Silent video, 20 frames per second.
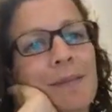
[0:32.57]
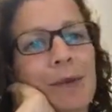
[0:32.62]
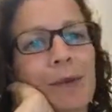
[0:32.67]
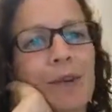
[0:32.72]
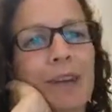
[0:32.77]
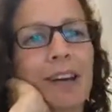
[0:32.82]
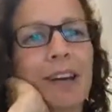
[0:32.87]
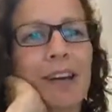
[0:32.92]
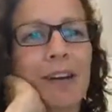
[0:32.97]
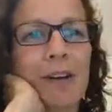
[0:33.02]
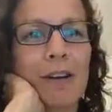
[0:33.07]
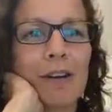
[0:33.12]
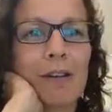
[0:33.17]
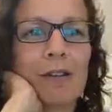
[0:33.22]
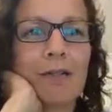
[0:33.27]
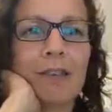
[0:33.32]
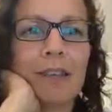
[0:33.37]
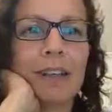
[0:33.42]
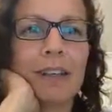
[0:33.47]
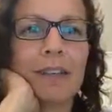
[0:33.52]
I'm creator
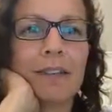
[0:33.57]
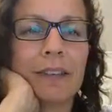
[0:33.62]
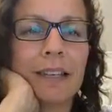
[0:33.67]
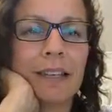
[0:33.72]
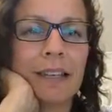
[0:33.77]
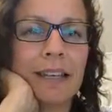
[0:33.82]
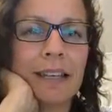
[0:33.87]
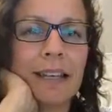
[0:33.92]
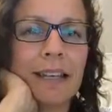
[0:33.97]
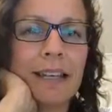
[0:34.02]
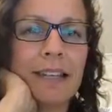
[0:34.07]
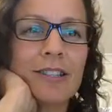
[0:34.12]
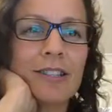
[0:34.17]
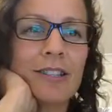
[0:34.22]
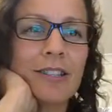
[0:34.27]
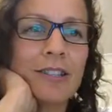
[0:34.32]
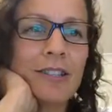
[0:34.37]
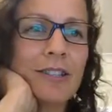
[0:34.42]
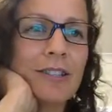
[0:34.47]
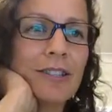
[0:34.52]
of Love
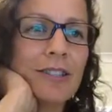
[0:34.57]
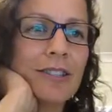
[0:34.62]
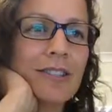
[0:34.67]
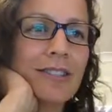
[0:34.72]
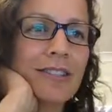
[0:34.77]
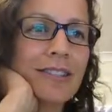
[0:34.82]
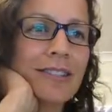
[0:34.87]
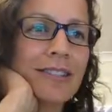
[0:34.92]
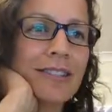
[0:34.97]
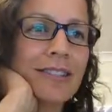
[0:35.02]
Unleashed.